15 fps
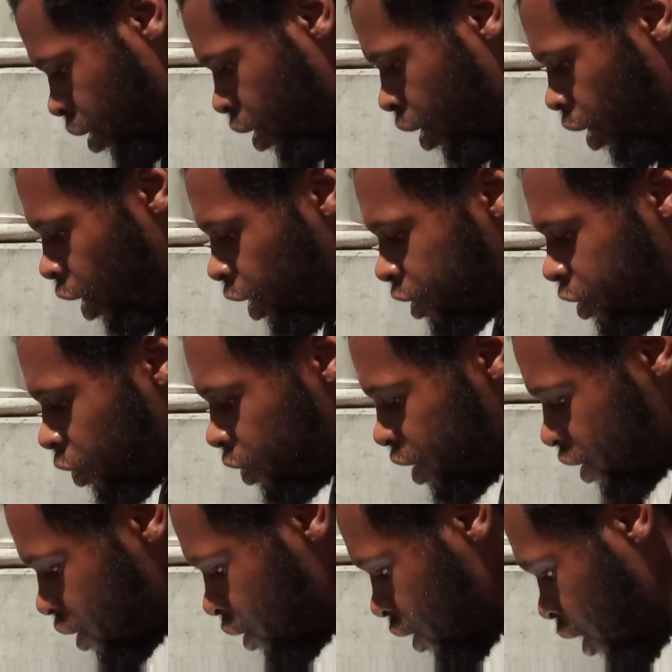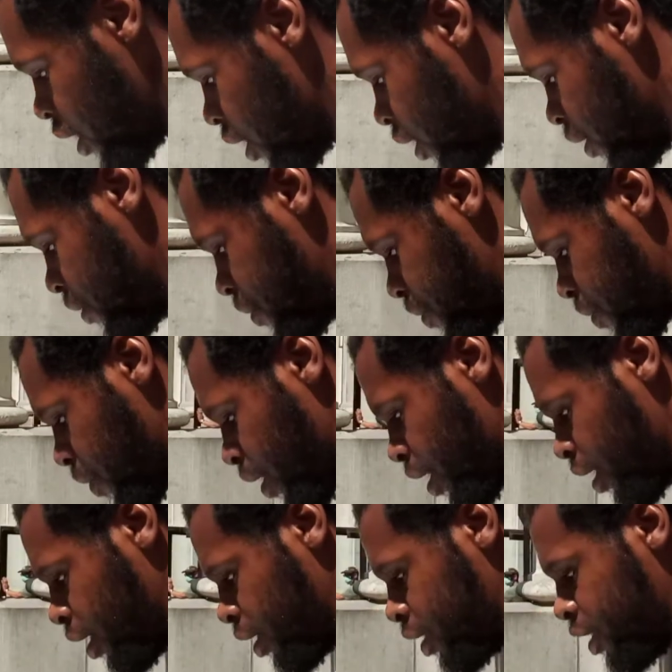All right, so this is
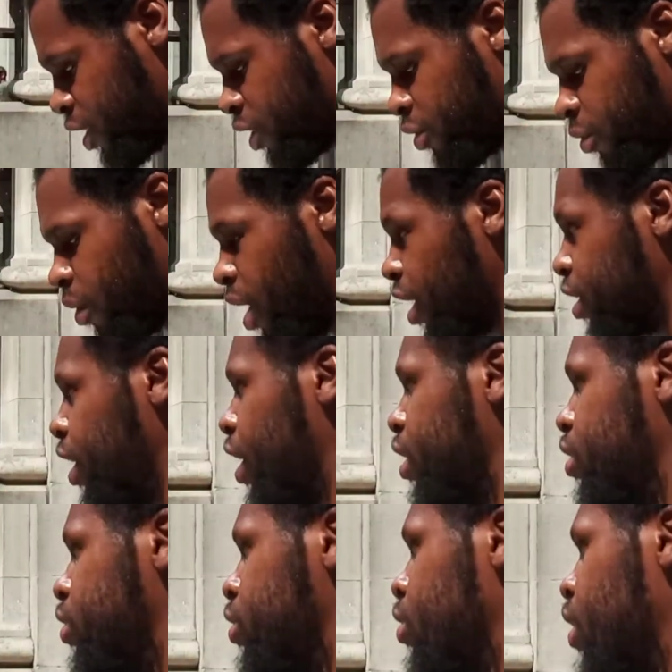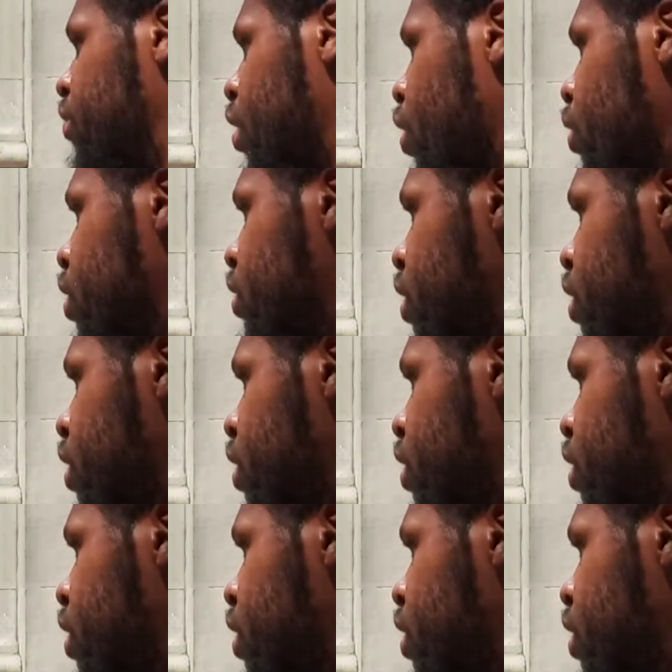Sirach. Now, you ever heard of the